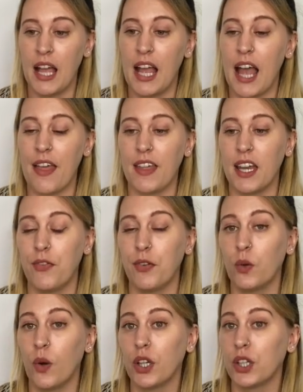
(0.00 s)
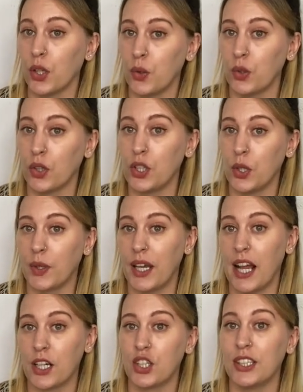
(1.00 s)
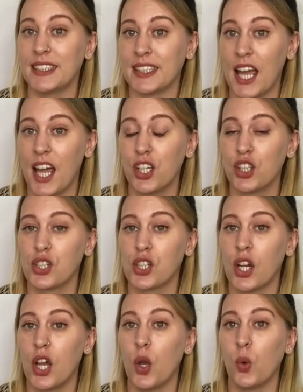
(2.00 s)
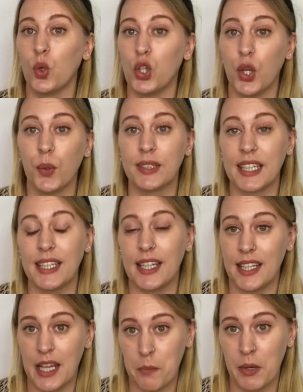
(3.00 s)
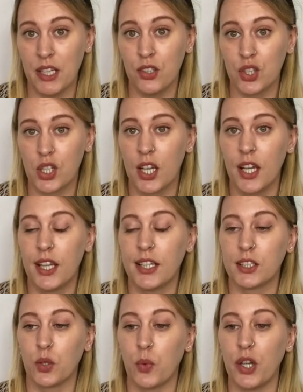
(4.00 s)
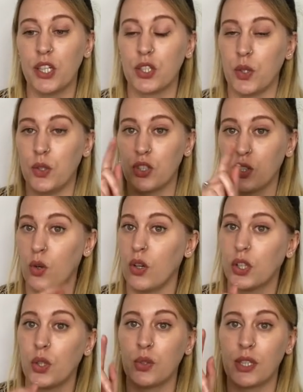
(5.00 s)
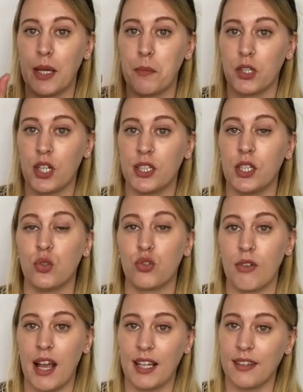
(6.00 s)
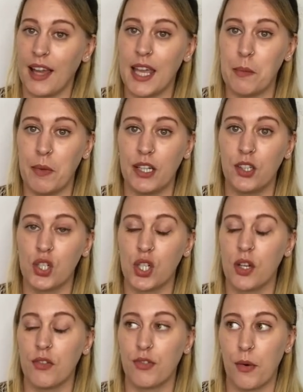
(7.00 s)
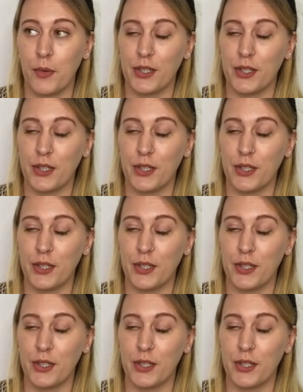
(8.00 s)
and then if you go on Google, you can actually search using an image. So what you do, you just go on Google Images, you drag that image from your